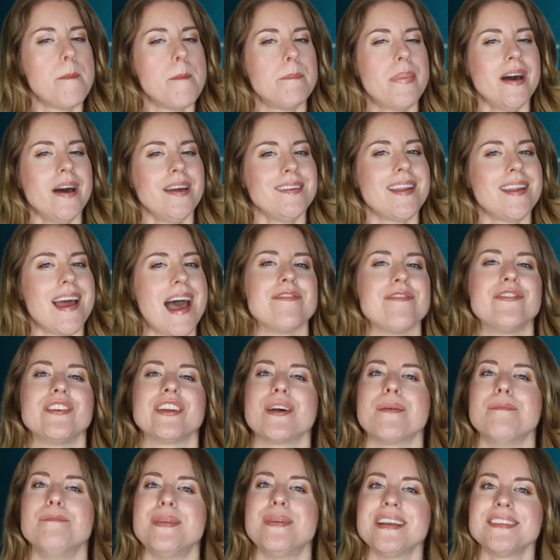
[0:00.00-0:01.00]
but having
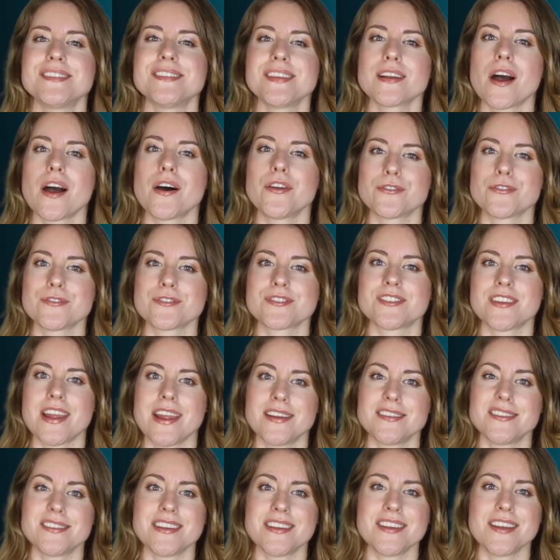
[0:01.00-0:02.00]
a basic
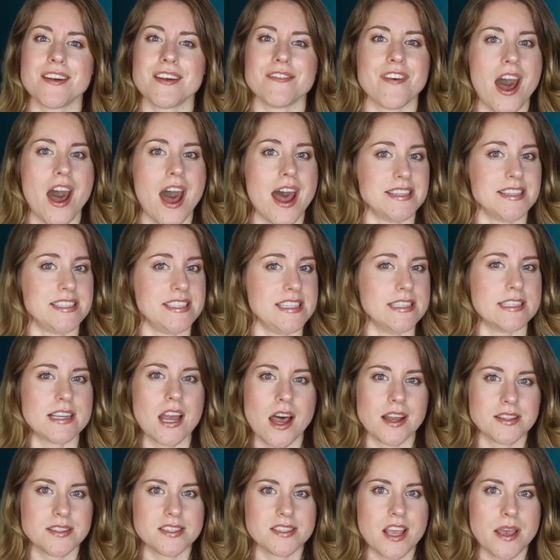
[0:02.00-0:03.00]
understanding of IT
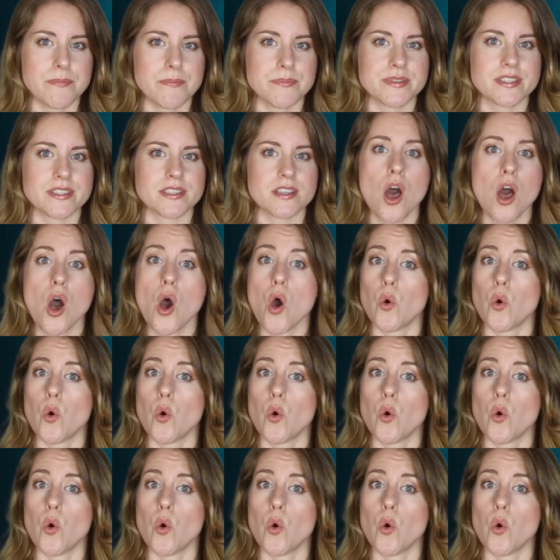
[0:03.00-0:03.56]
concepts,